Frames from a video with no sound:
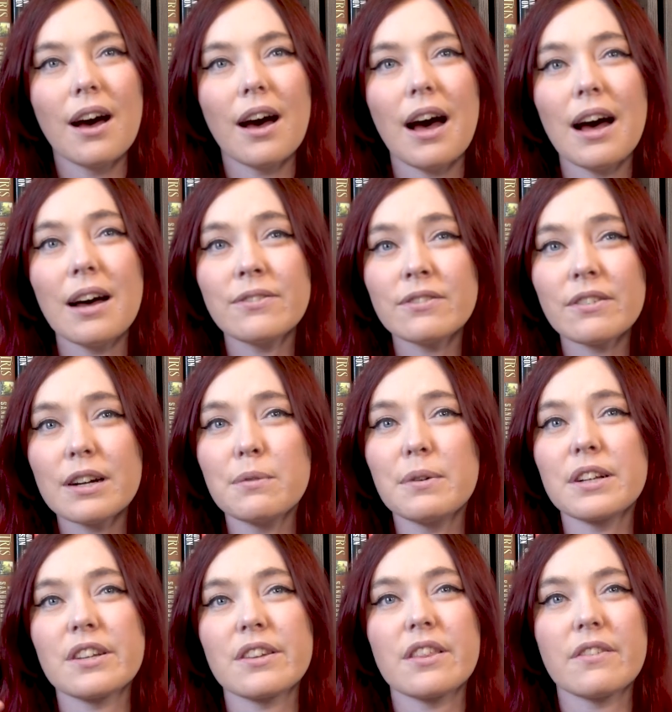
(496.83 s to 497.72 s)
After I
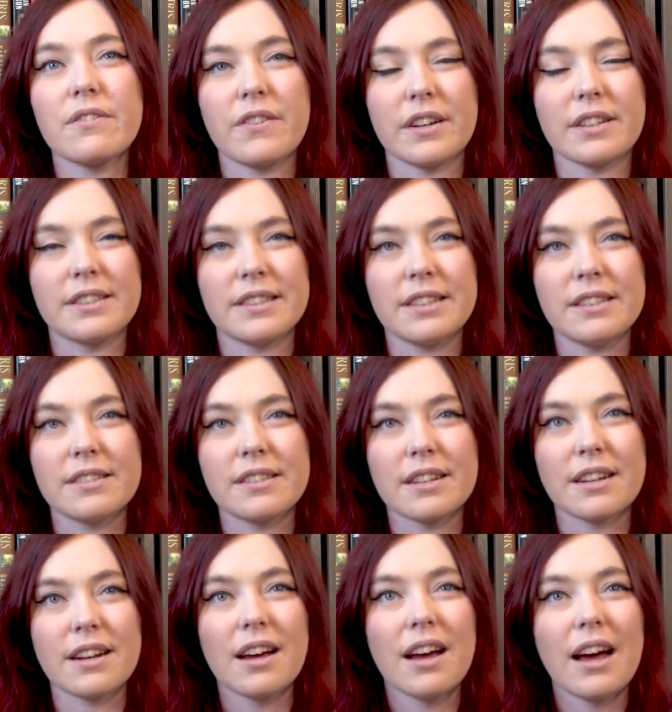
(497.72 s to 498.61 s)
watched the first
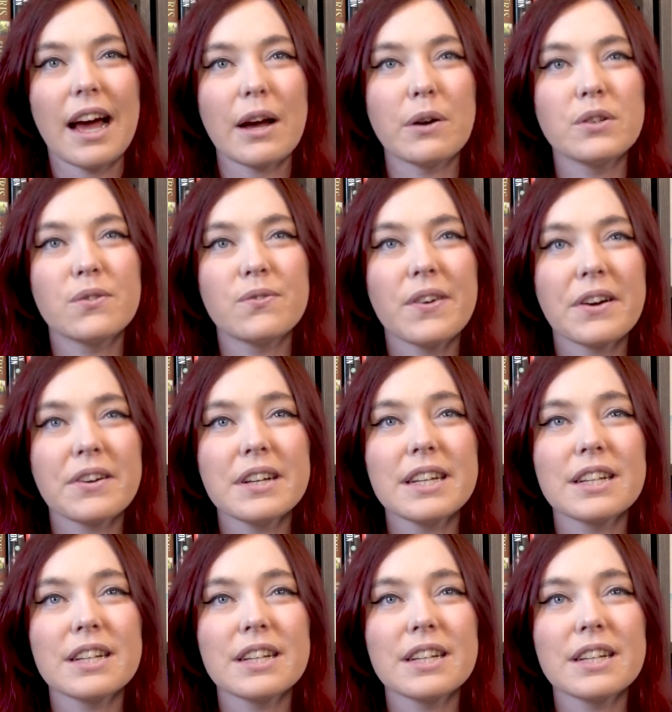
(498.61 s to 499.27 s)
season, I was very